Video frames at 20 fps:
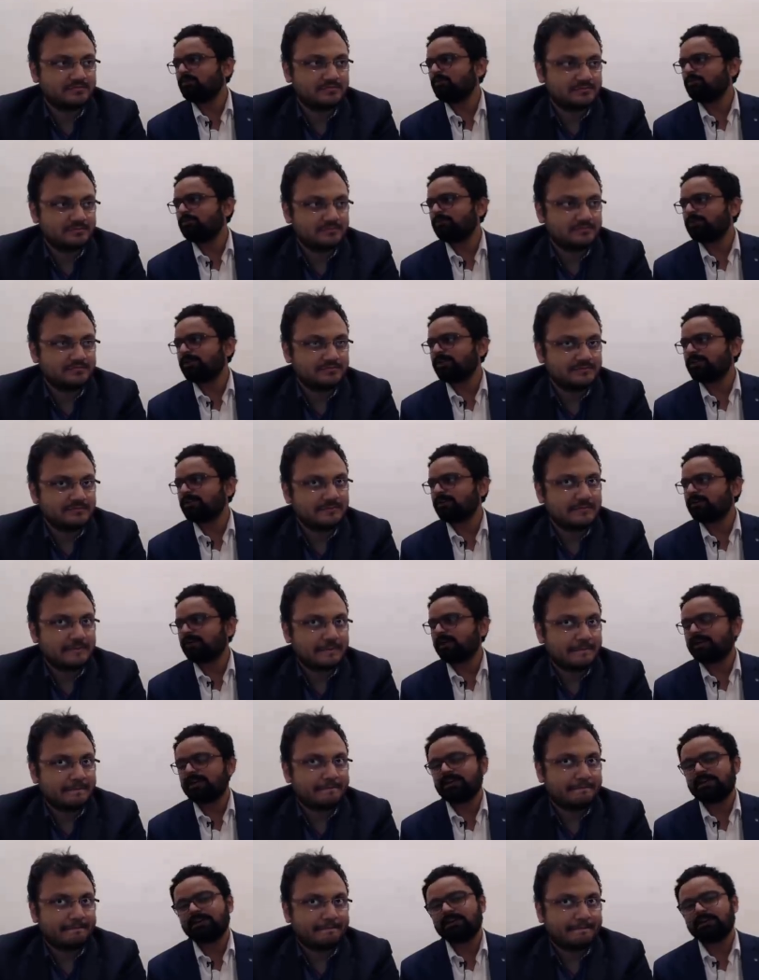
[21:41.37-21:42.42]
Speaker 1: the opening
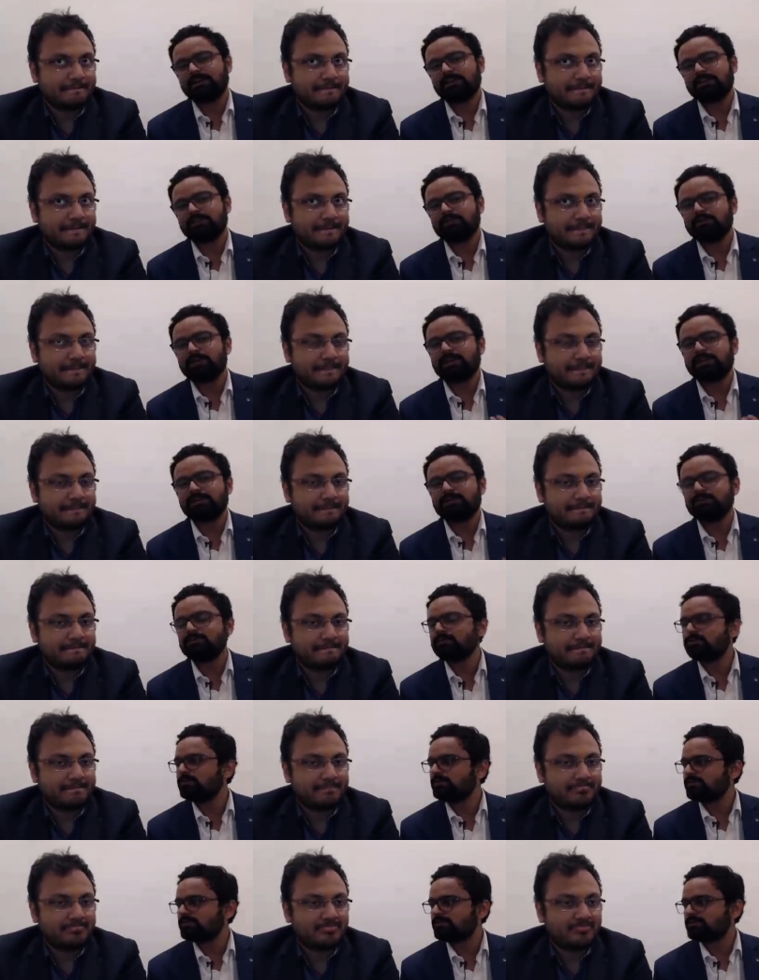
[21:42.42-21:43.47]
and you can
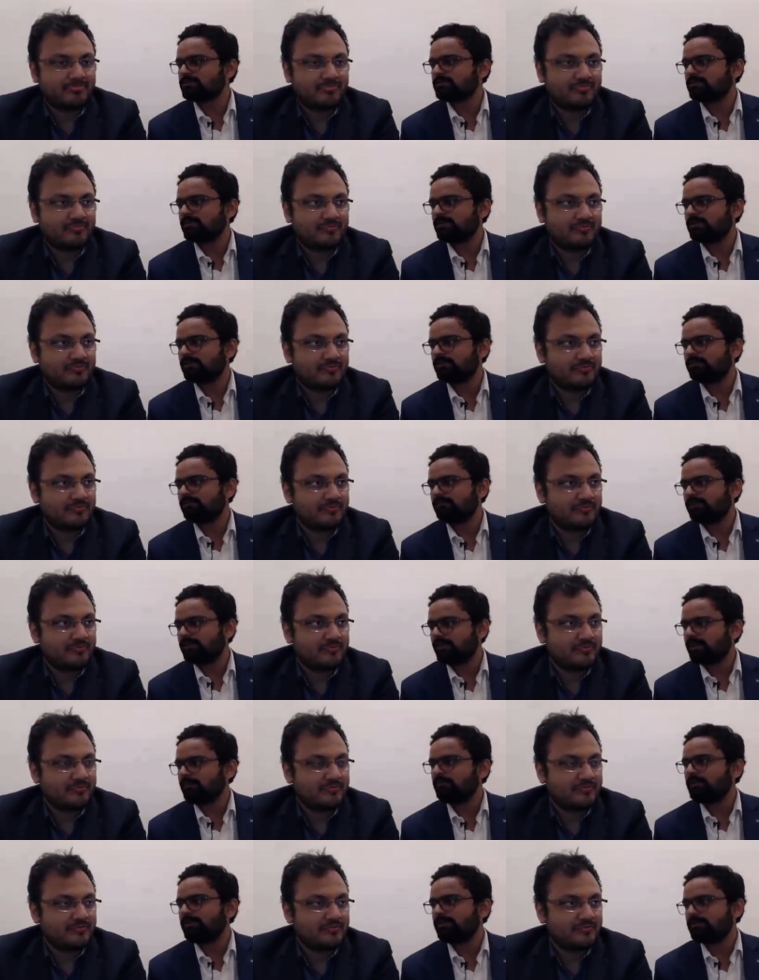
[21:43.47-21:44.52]
use those
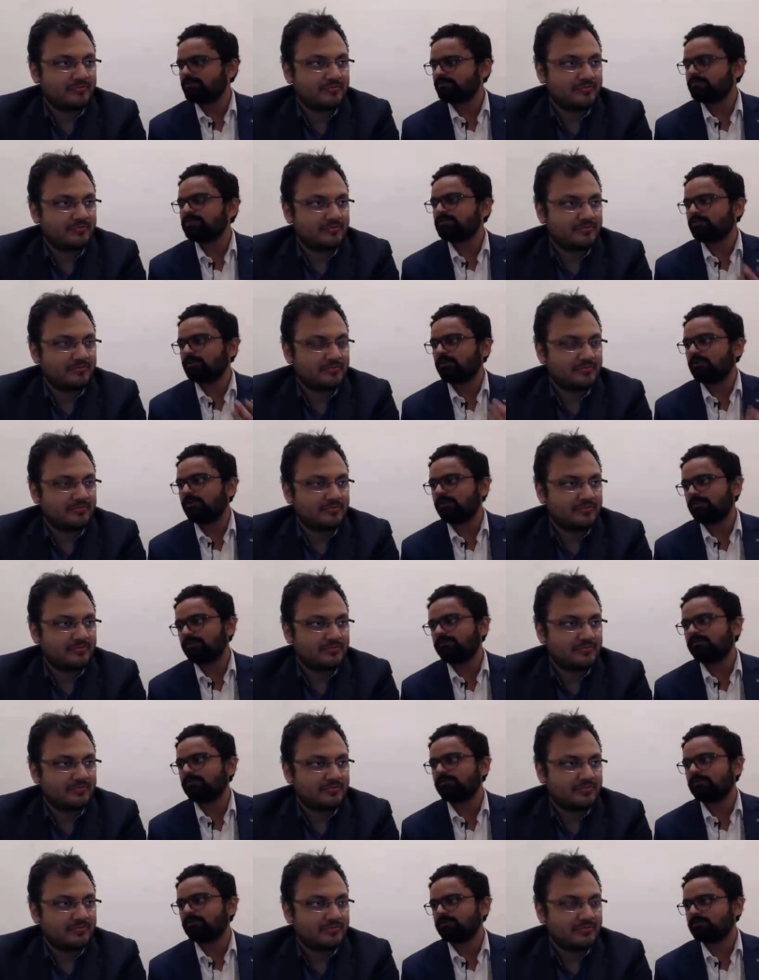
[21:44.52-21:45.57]
fundamentals which you have learned
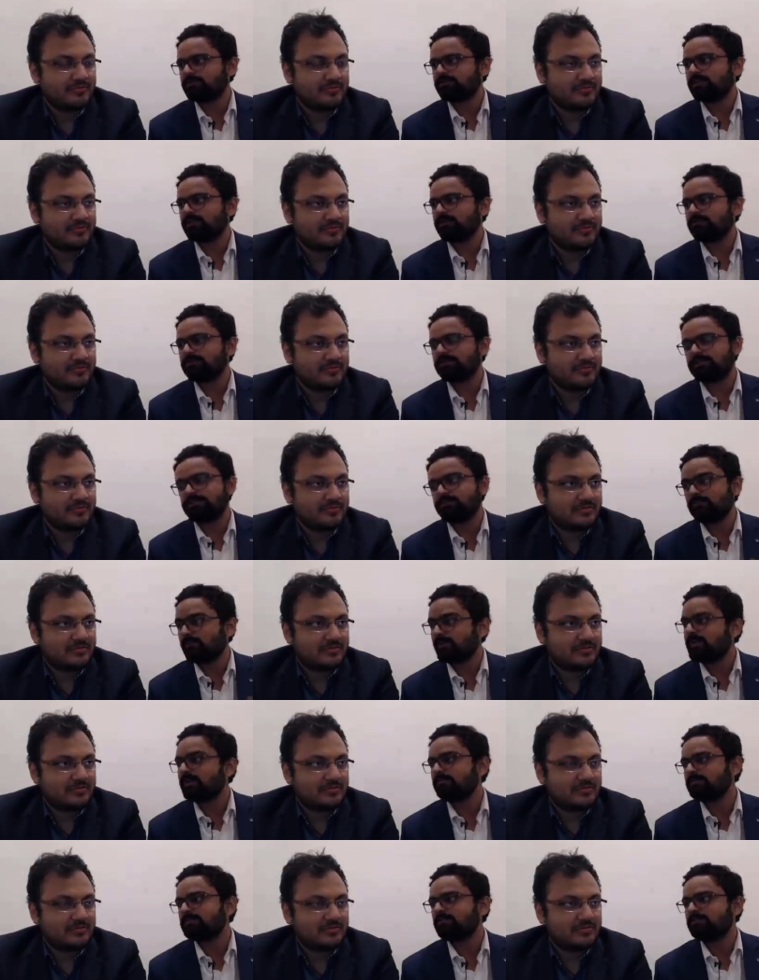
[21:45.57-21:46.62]
from those games in your
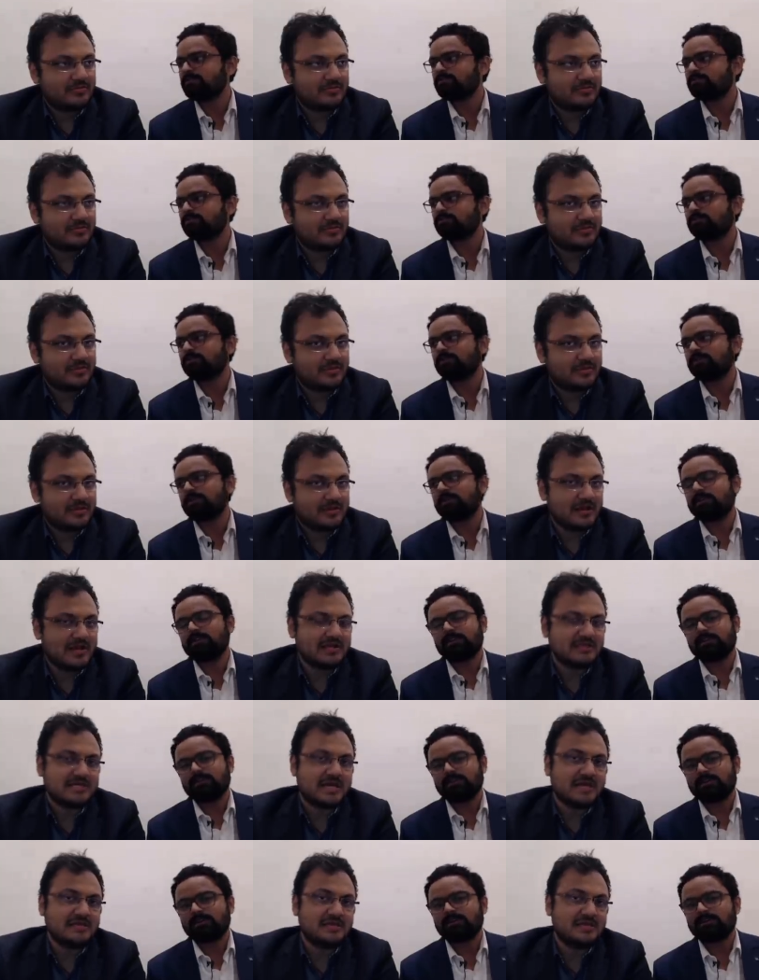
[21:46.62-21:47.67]
games also
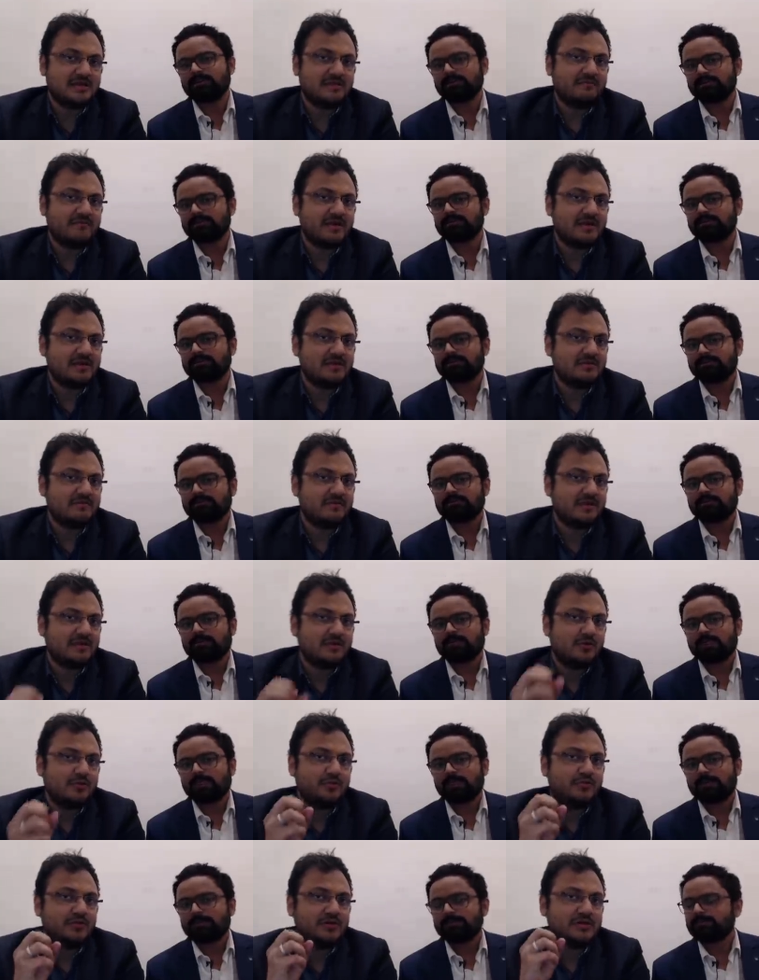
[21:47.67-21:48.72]
Speaker 2: Yes, I think when, when
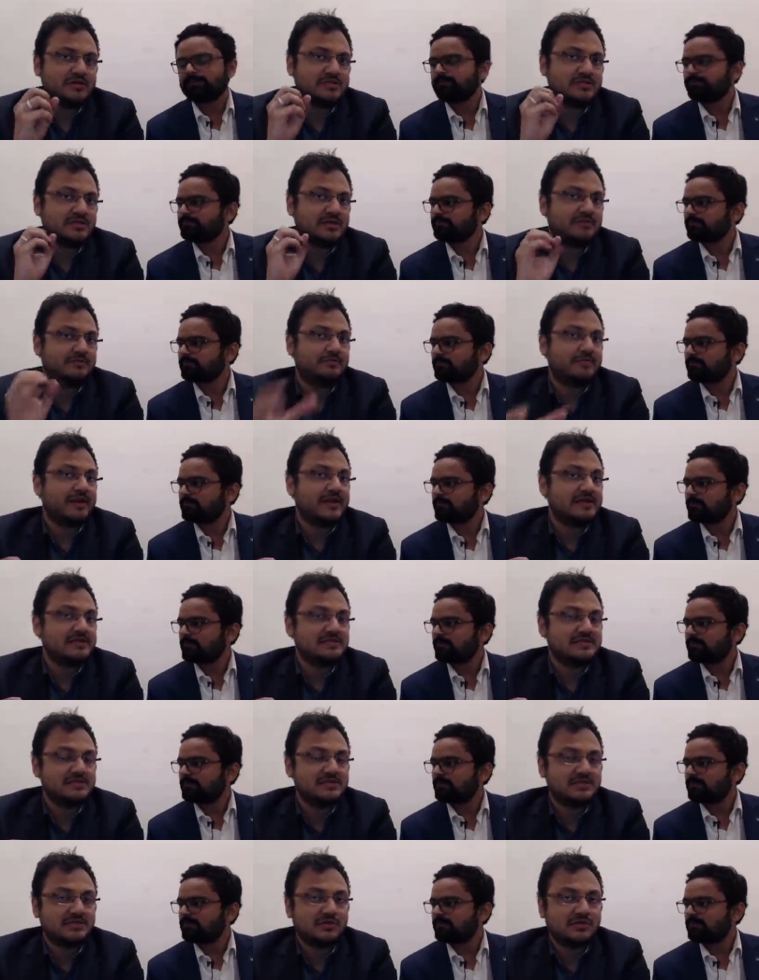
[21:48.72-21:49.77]
the opponent
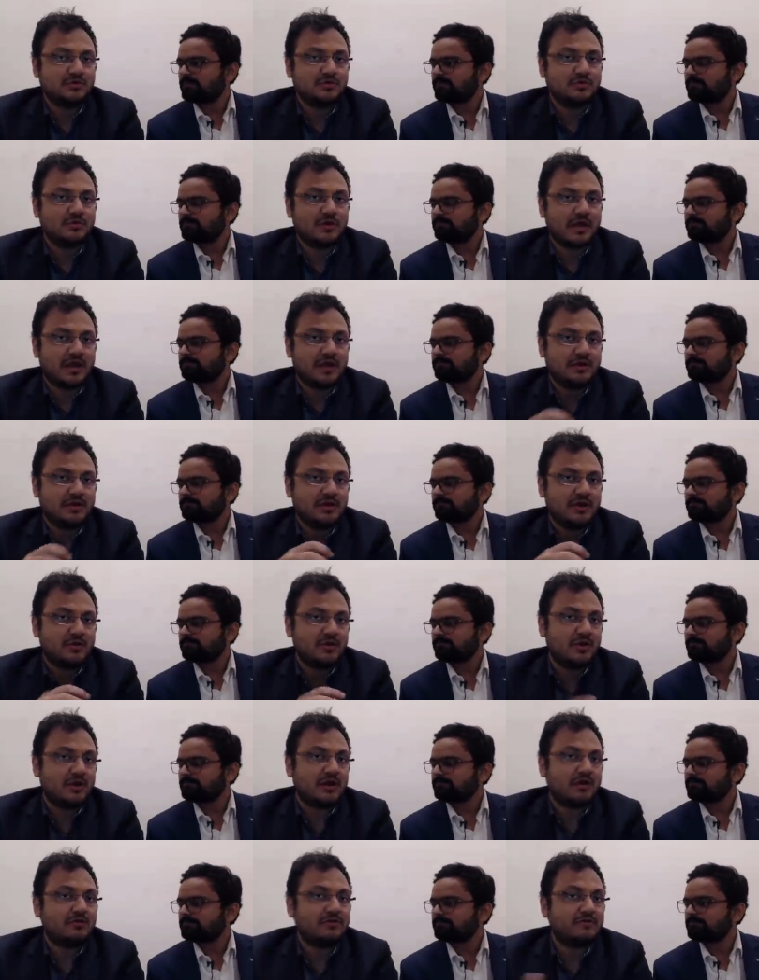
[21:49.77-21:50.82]
surprises you and you
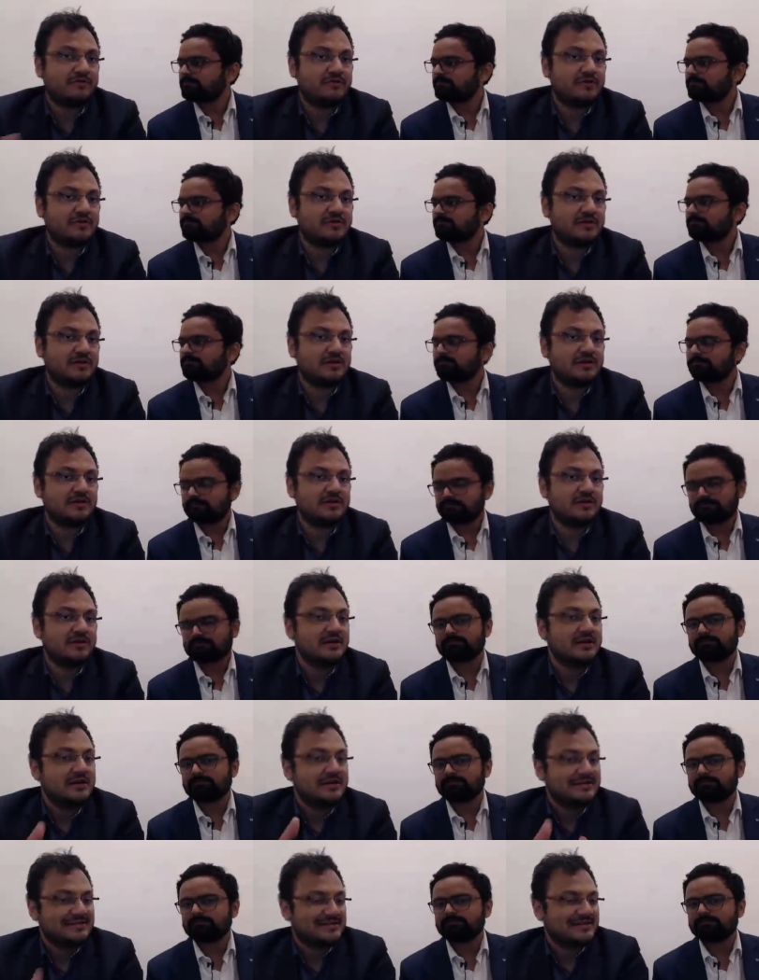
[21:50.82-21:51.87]
are out of your theory,
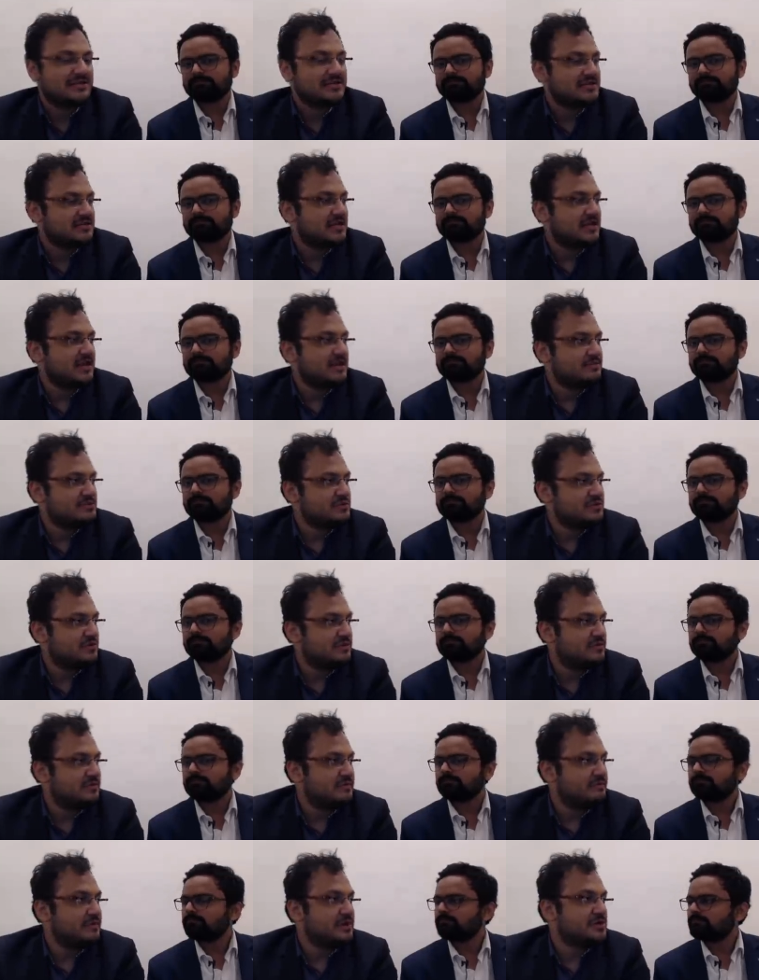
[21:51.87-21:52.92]
such games will
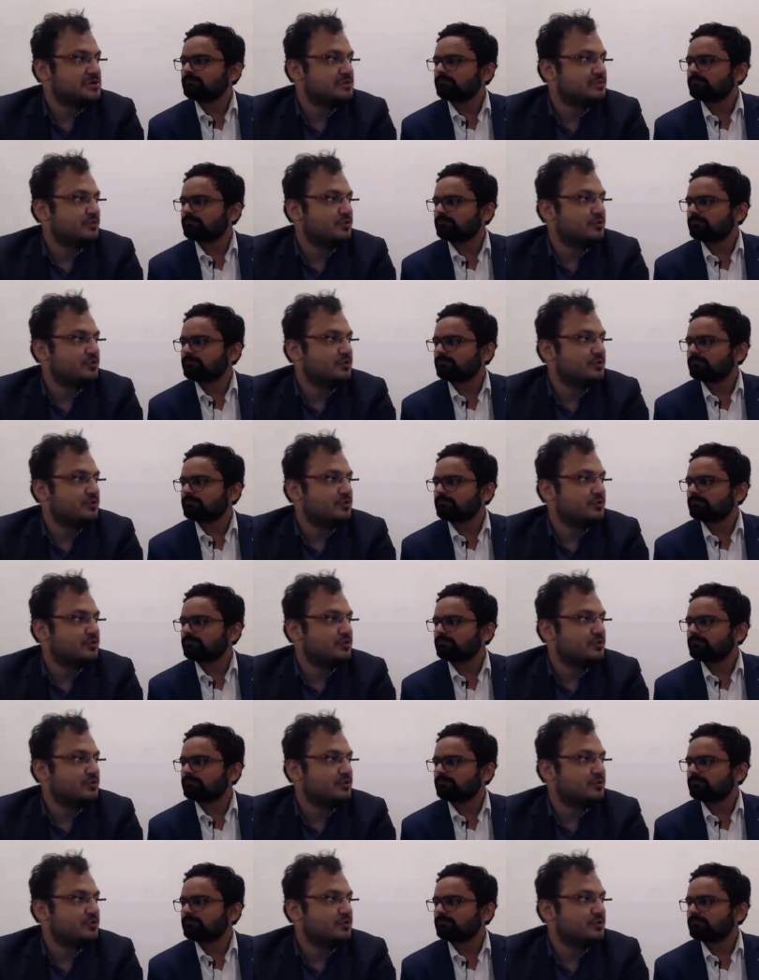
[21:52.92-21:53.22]
be much